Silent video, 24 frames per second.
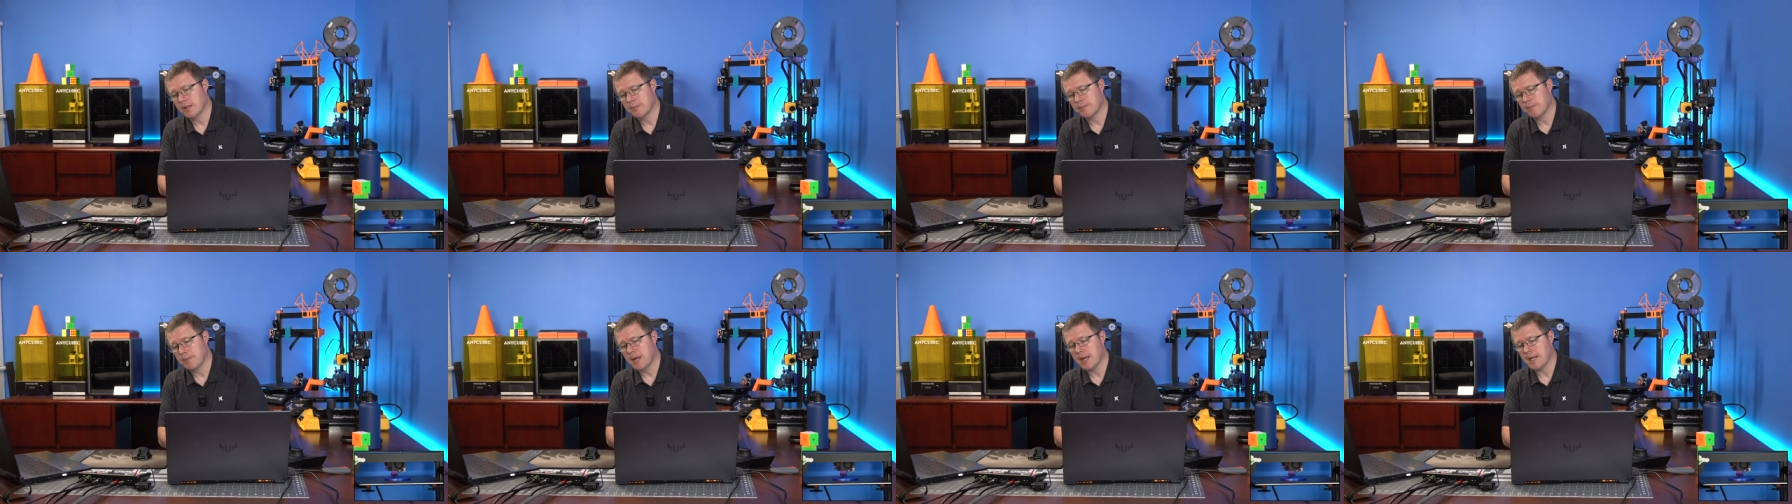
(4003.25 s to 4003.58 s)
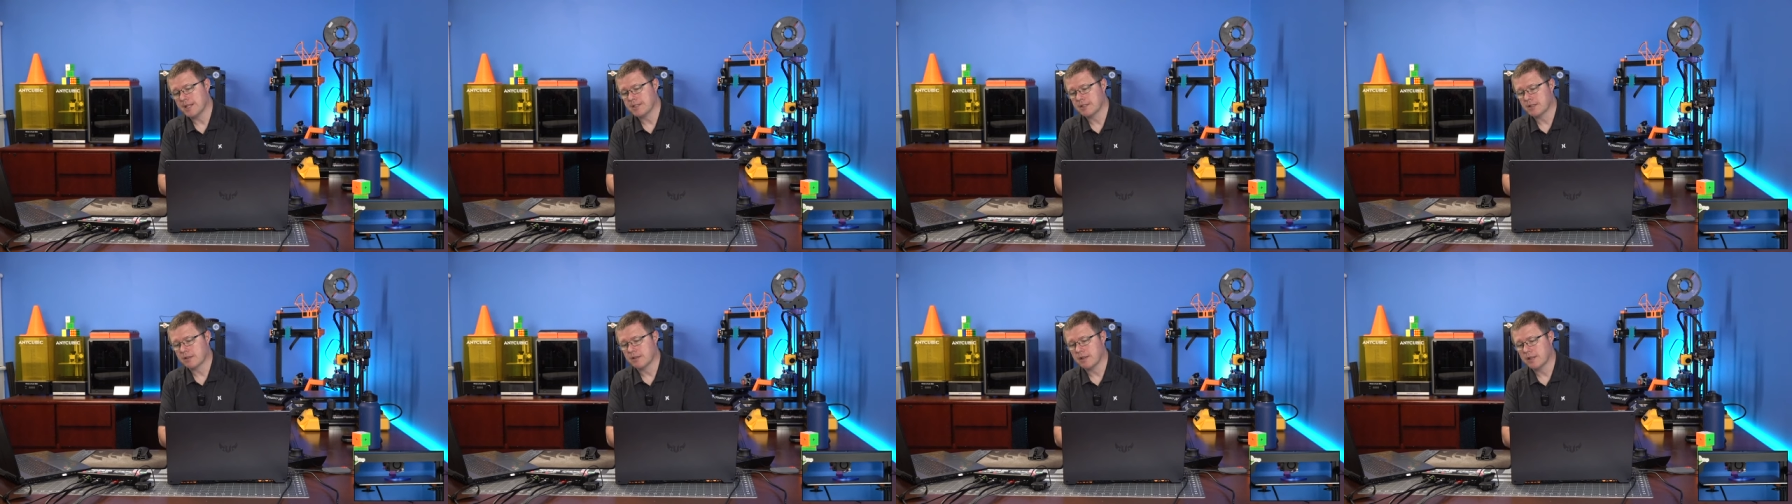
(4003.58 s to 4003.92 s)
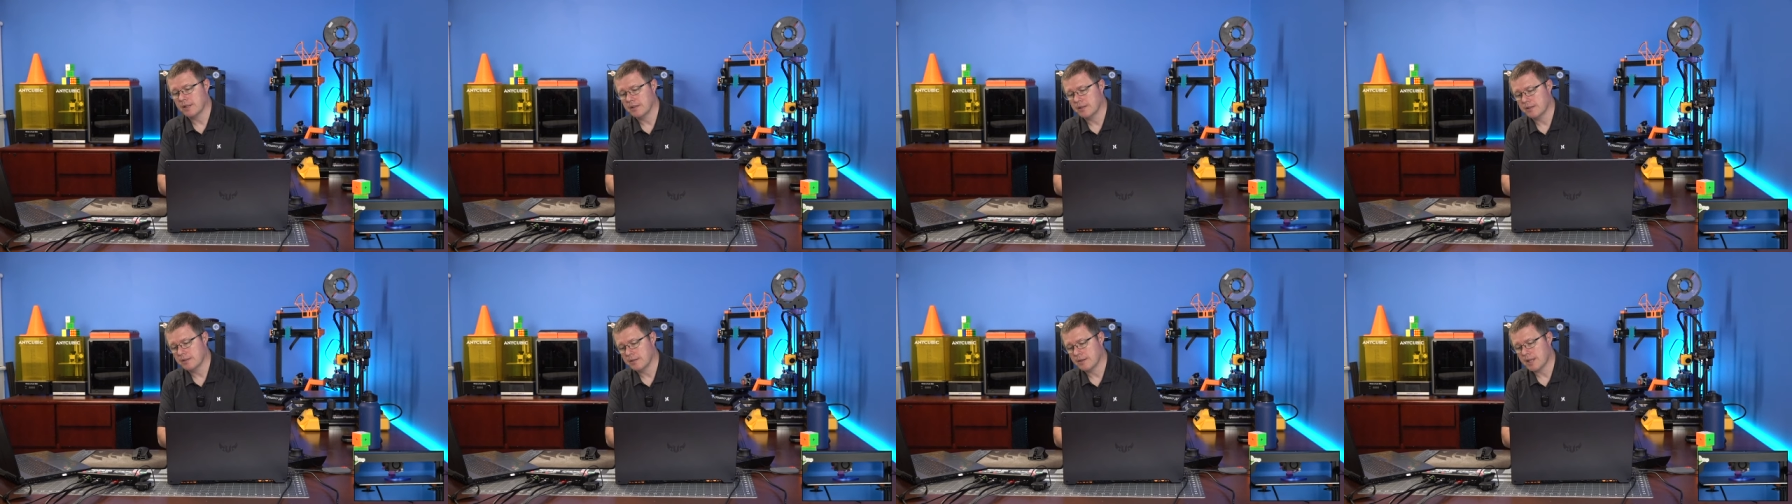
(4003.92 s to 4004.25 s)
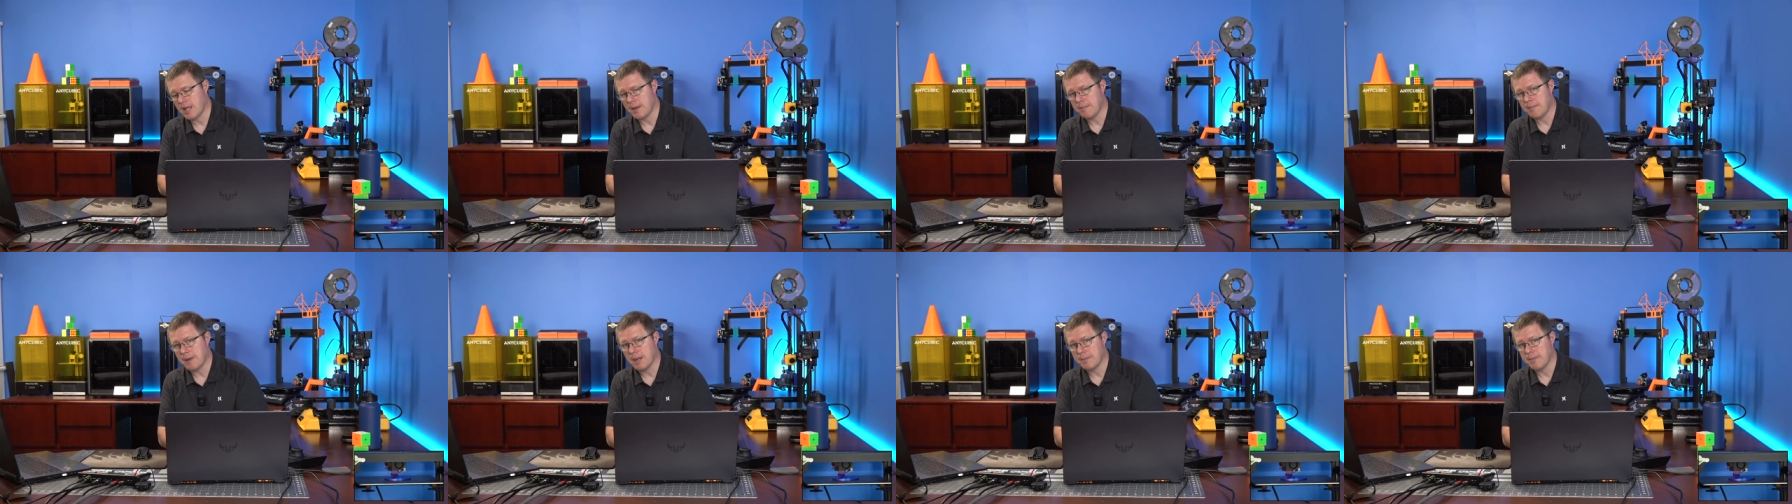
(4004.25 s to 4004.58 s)
Pi screen.
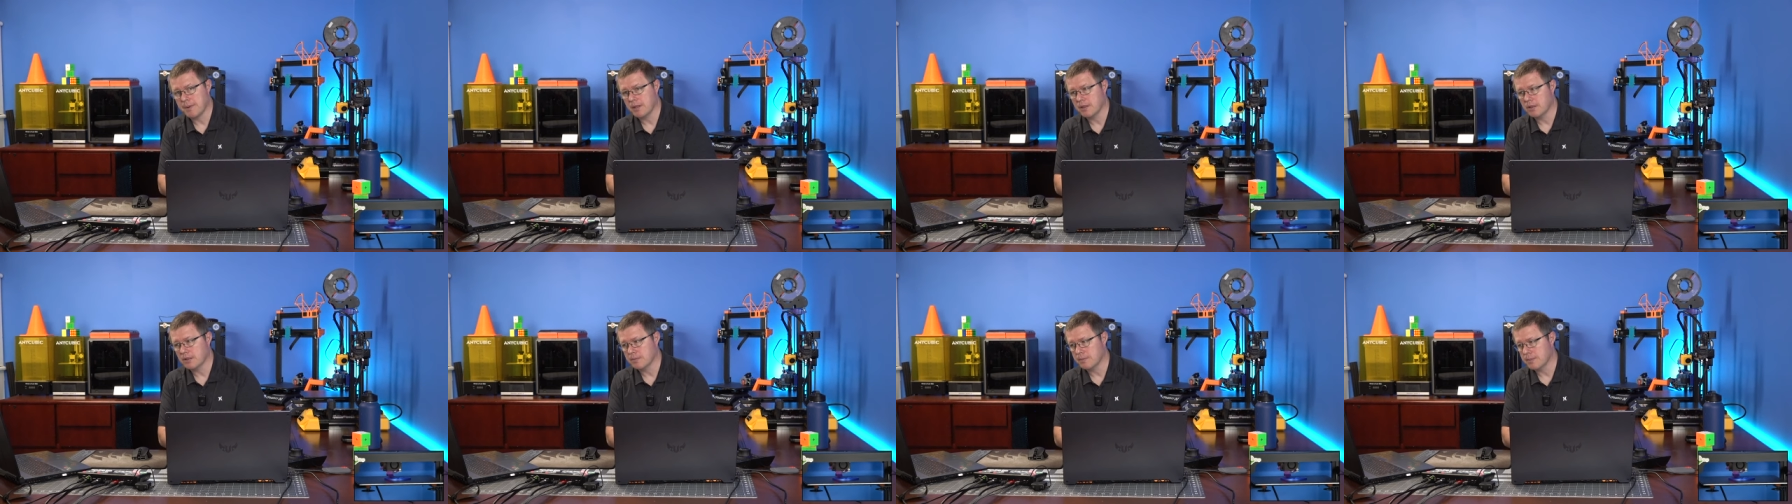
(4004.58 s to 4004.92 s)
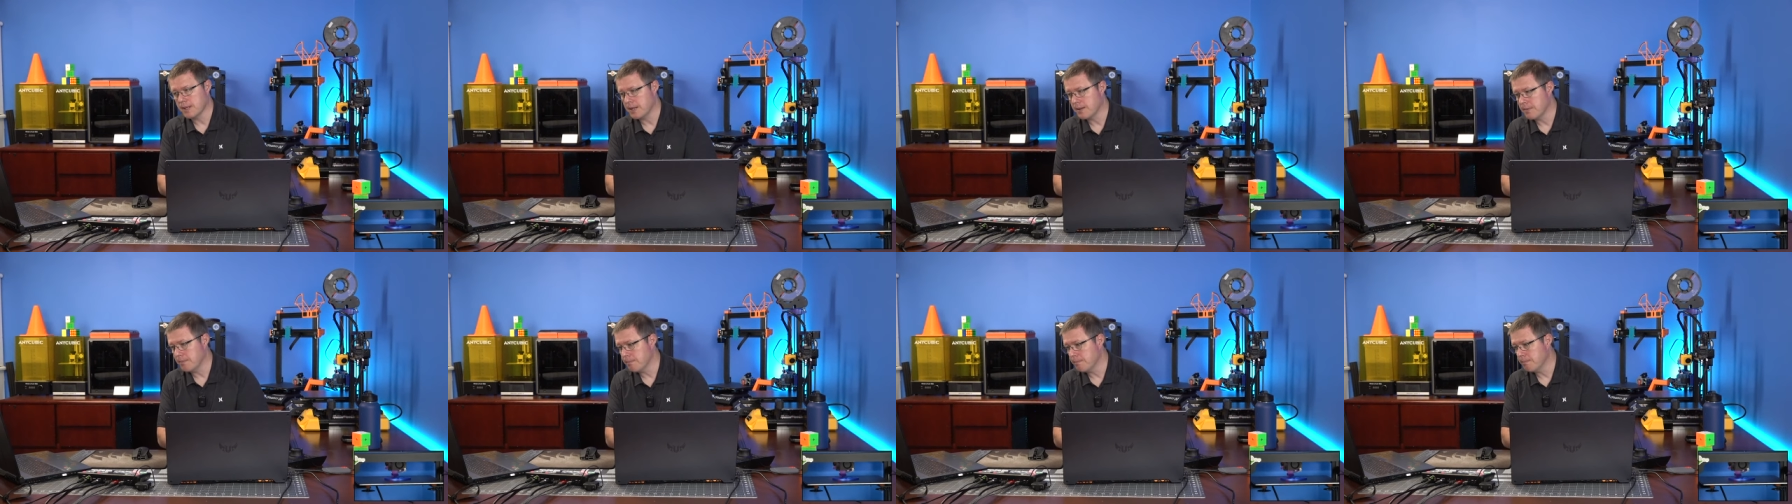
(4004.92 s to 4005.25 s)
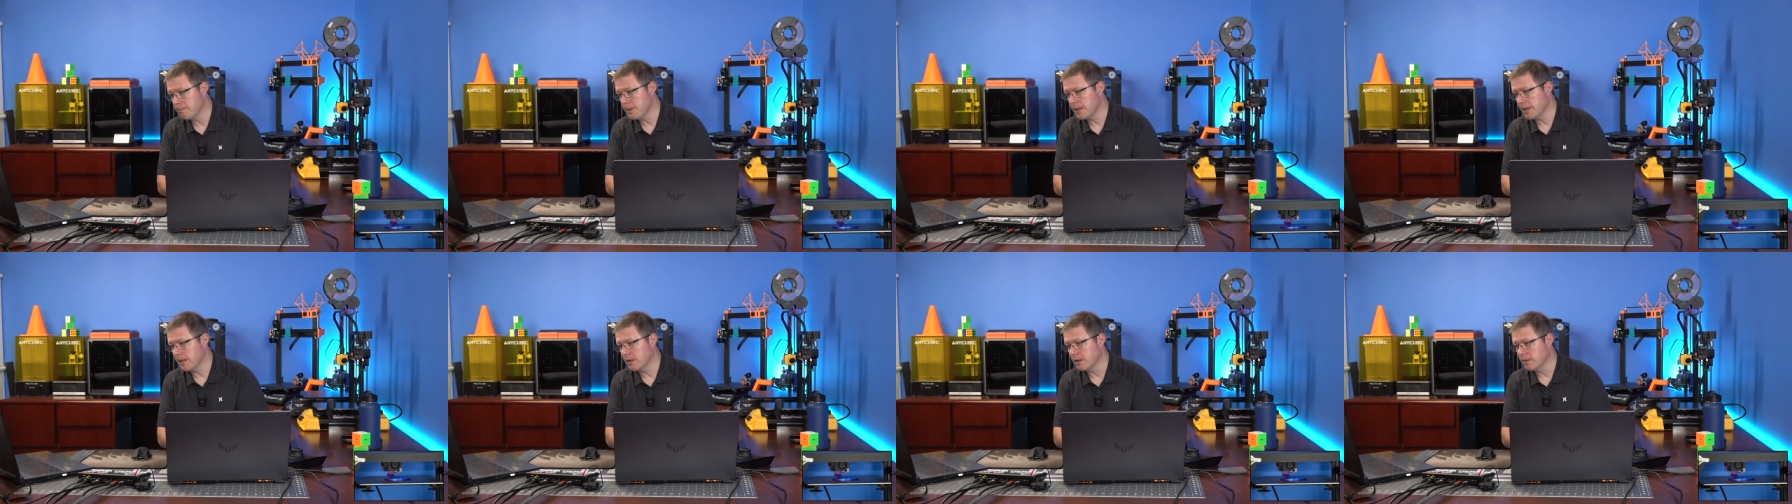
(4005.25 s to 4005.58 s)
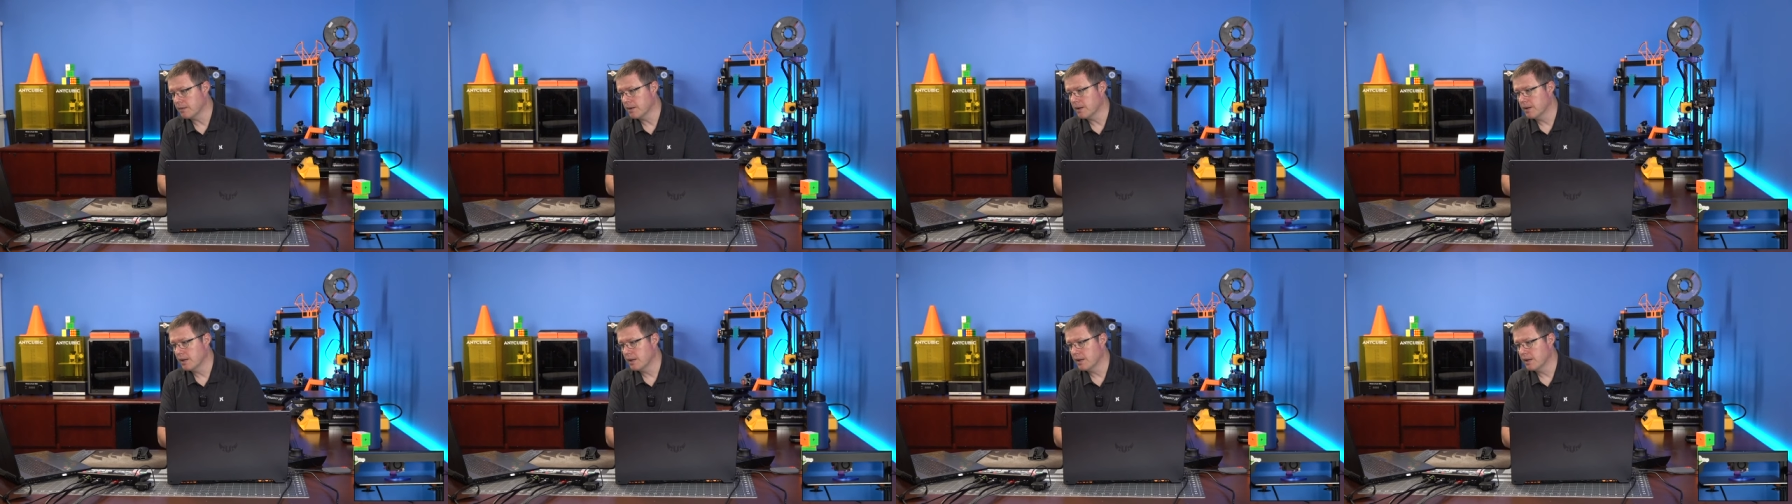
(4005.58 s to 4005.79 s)
That might be a little bit better.